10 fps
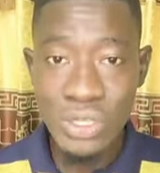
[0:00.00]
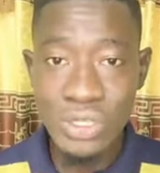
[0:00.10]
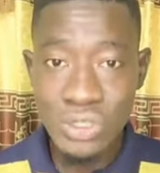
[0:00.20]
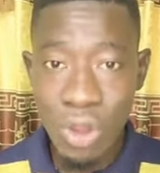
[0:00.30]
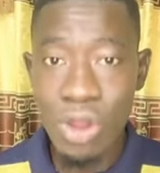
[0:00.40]

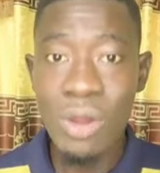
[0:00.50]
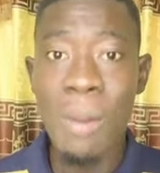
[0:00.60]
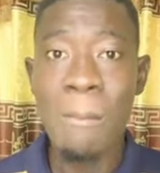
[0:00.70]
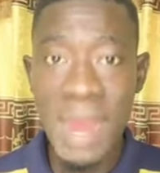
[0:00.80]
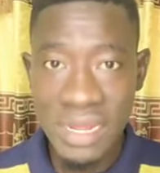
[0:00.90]
So
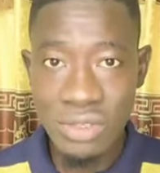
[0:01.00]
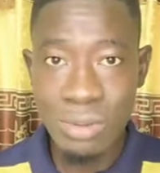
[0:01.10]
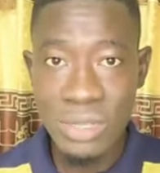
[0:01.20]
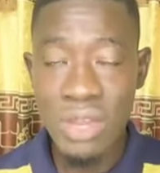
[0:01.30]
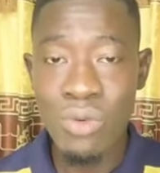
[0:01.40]

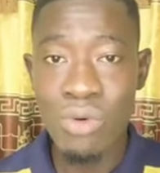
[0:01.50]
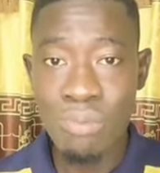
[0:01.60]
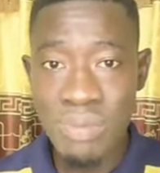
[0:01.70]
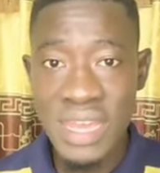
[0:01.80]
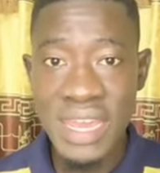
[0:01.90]
McTominay will
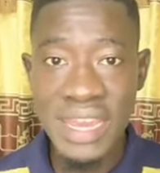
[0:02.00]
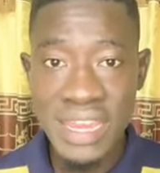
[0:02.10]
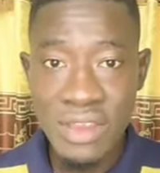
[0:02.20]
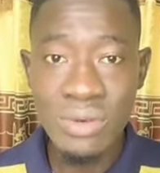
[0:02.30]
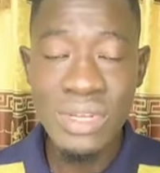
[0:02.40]
be a
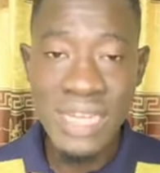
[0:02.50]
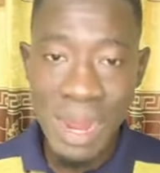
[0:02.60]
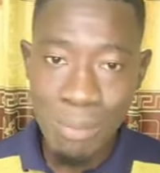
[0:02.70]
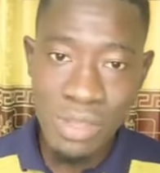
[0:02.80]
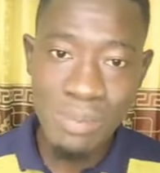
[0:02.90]
new
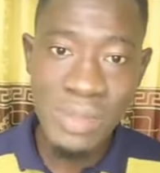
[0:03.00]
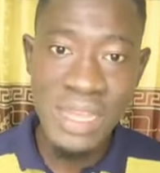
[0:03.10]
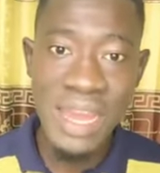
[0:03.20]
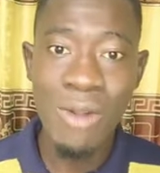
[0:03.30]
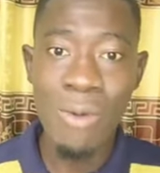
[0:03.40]
Napoli
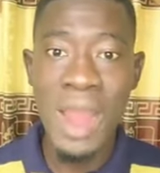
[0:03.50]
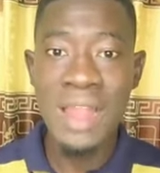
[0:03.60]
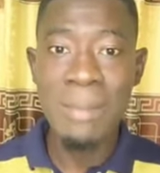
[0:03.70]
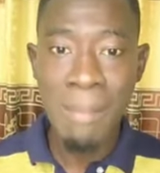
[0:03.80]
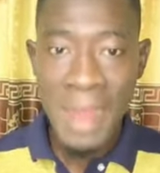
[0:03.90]
player,
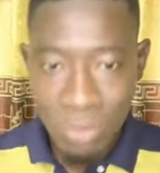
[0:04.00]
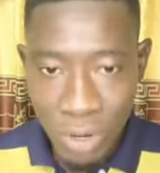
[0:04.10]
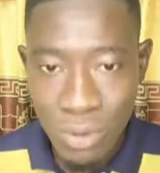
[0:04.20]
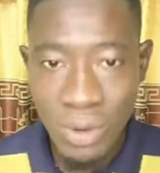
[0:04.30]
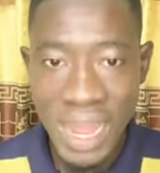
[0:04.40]
while
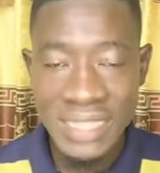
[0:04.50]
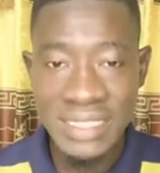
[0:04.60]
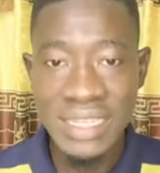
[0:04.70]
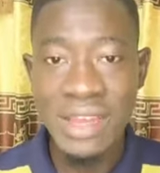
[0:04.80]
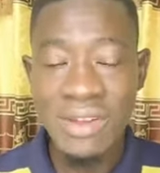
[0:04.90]
Manuel
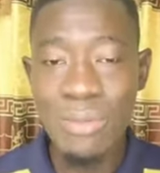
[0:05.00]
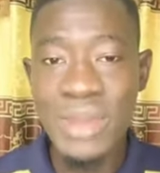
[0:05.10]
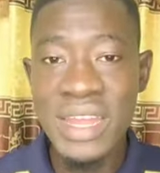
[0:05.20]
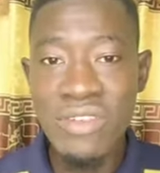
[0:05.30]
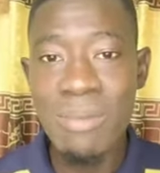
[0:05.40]
Ugarte will be a new